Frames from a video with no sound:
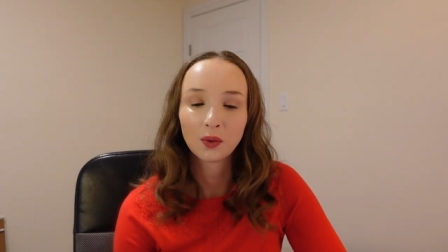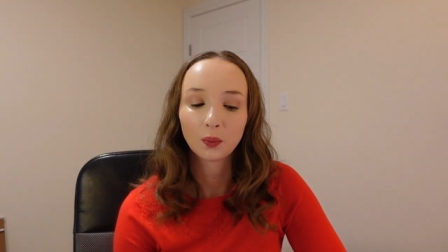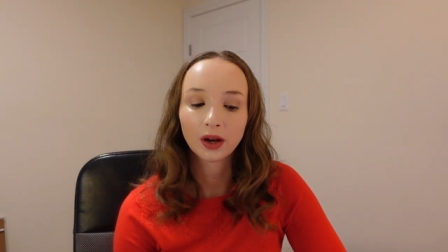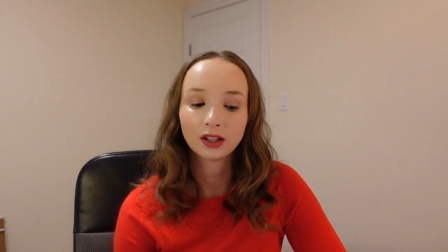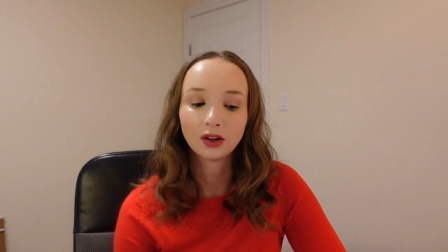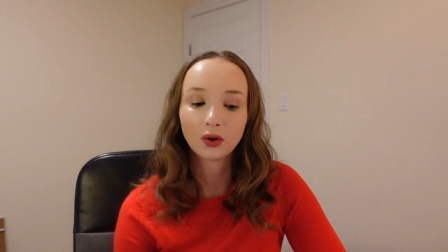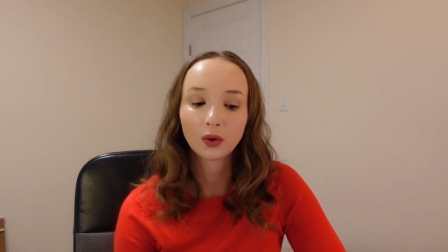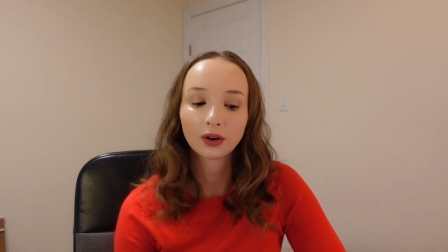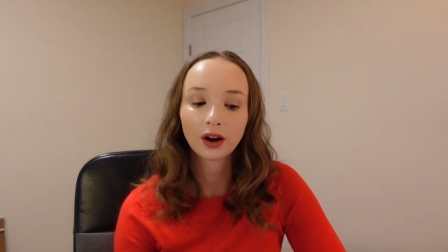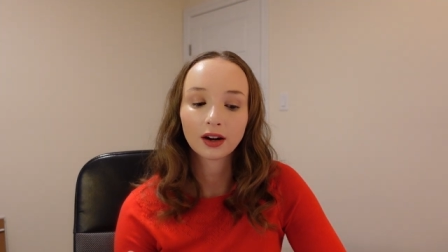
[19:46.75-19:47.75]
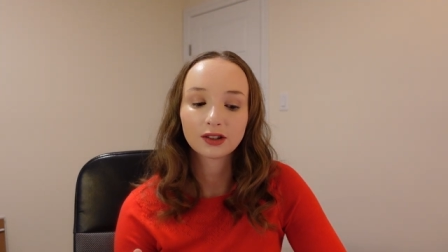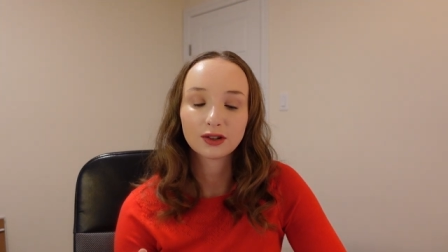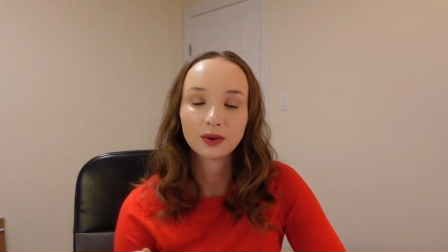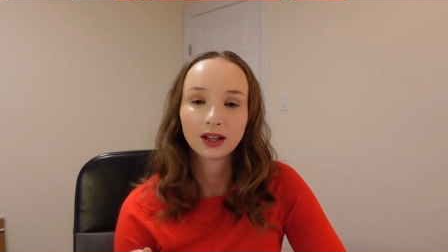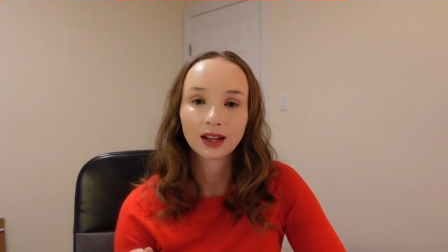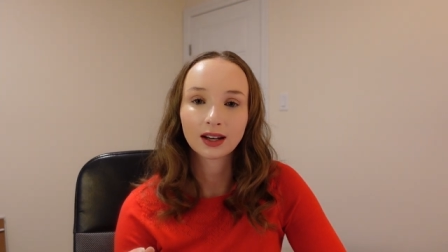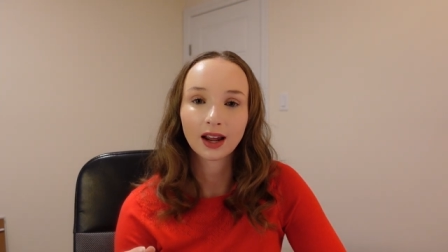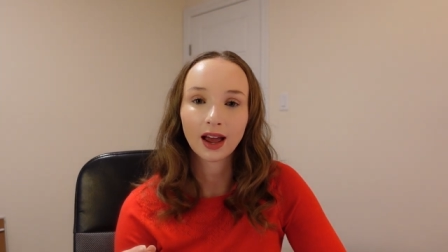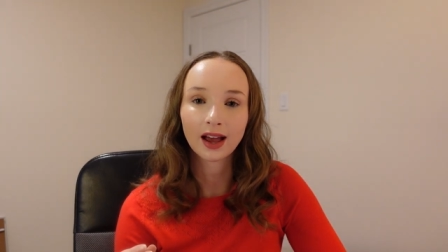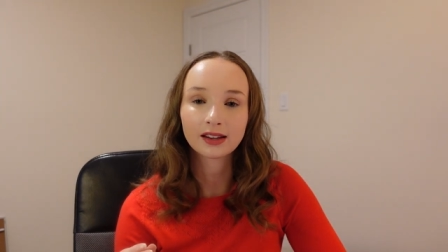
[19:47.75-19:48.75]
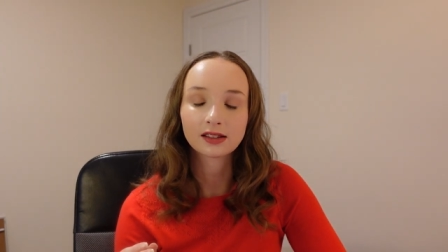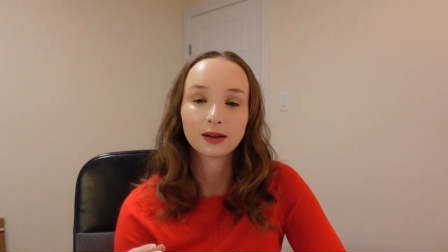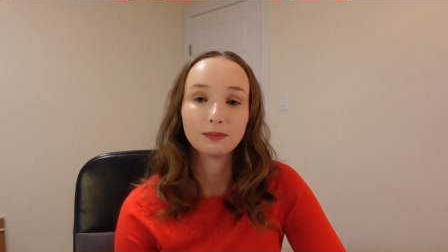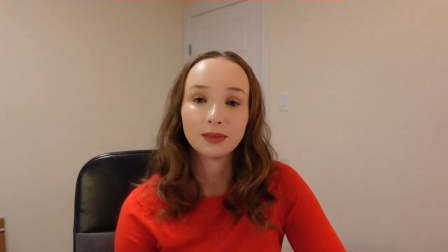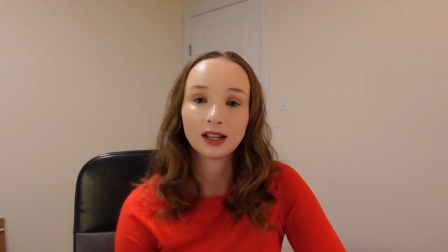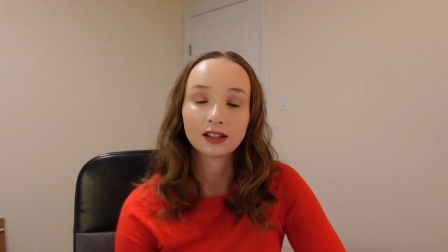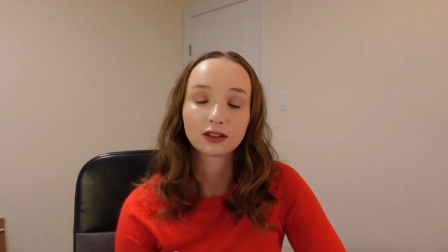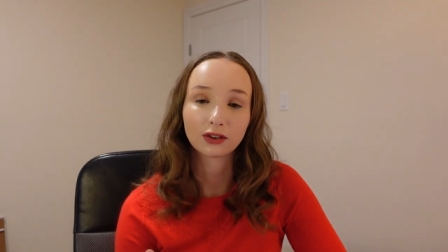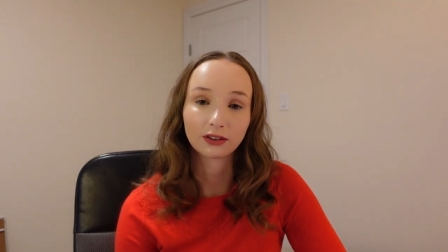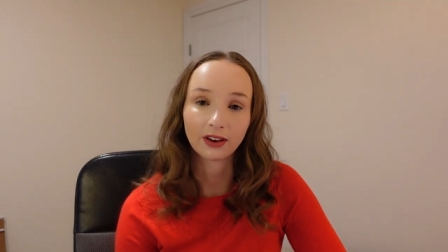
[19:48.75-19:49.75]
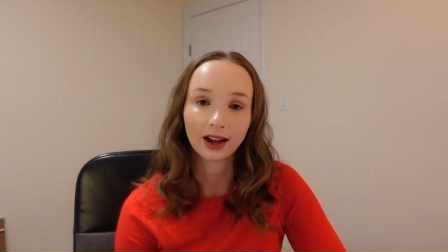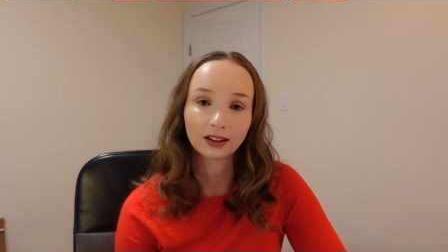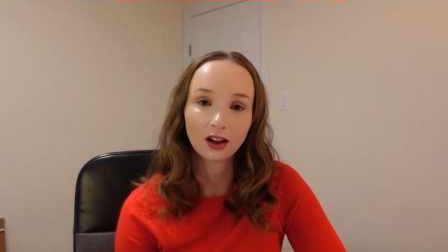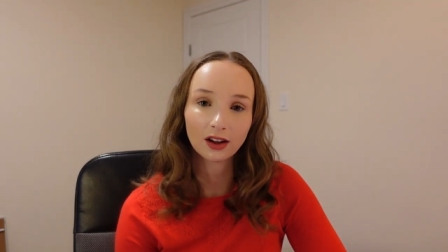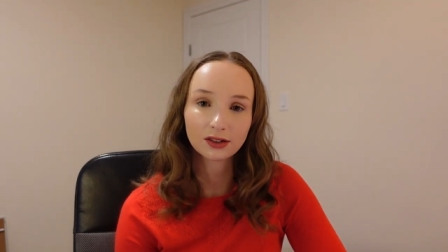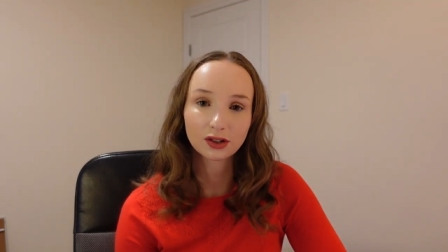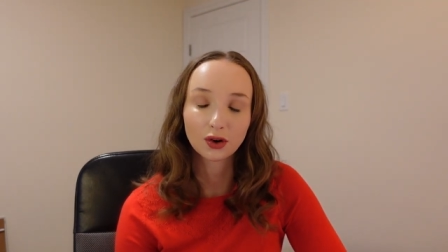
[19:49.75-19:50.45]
when you're not doing it as a means for fat loss.